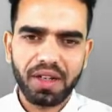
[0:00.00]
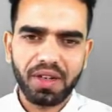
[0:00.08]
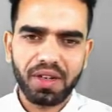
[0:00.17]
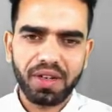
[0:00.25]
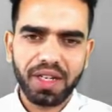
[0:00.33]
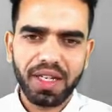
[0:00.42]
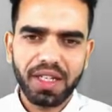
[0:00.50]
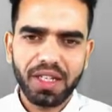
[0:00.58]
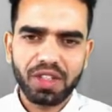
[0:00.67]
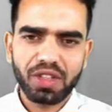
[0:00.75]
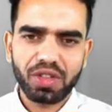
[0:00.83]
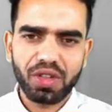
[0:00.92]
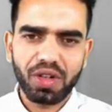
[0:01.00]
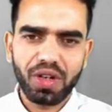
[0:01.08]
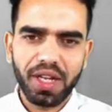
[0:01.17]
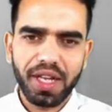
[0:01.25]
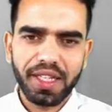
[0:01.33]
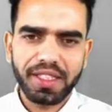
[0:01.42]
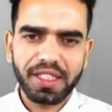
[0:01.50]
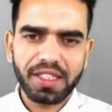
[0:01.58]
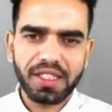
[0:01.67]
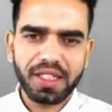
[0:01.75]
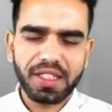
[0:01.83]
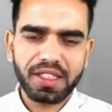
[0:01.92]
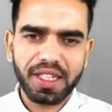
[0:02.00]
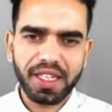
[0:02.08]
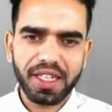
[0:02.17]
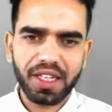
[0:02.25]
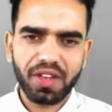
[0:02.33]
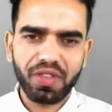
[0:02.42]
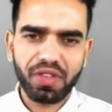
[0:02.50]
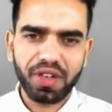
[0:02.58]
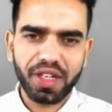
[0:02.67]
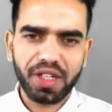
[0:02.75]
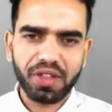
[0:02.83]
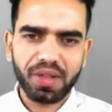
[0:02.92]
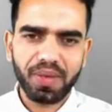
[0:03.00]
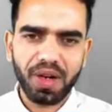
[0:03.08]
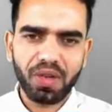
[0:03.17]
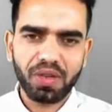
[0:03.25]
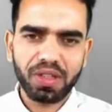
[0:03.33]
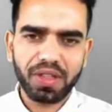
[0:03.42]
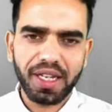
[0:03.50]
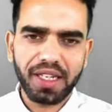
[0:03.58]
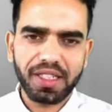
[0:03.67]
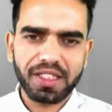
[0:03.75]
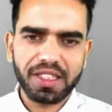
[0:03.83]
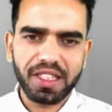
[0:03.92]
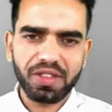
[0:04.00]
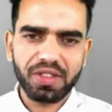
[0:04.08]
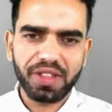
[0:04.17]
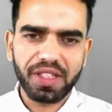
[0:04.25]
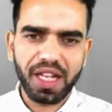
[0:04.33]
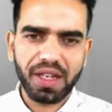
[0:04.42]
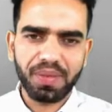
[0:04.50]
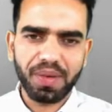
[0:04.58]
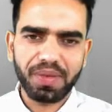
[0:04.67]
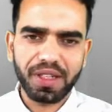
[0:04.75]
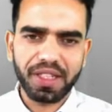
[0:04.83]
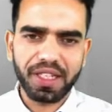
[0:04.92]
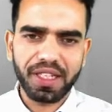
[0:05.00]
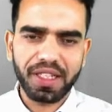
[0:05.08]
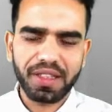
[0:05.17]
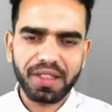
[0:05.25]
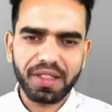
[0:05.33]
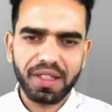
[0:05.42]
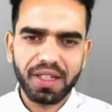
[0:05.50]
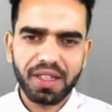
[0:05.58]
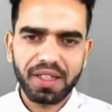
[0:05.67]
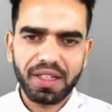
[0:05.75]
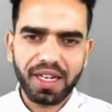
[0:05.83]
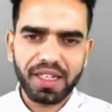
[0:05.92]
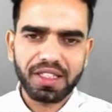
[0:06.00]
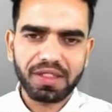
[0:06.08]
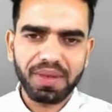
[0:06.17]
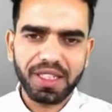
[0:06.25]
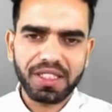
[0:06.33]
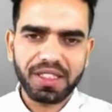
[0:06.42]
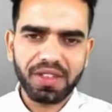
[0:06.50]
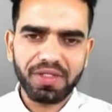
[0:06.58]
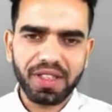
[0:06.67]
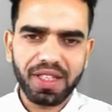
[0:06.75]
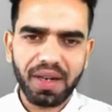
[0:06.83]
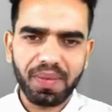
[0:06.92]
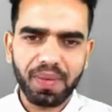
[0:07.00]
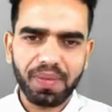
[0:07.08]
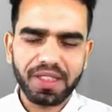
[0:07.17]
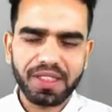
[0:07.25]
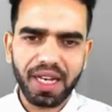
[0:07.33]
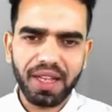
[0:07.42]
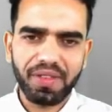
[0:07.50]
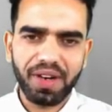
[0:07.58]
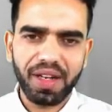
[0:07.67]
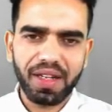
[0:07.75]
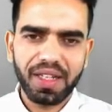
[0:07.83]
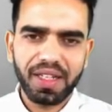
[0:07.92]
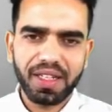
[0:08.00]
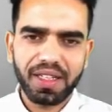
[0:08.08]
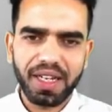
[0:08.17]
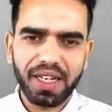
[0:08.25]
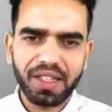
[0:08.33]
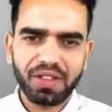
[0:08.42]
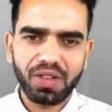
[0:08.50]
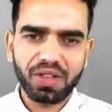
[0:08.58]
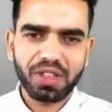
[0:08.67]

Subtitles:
Okay, so ingestion is taking of food into the mouth, then it's chewed with the help of the teeth, then it's mixed up with the help of the saliva, then it goes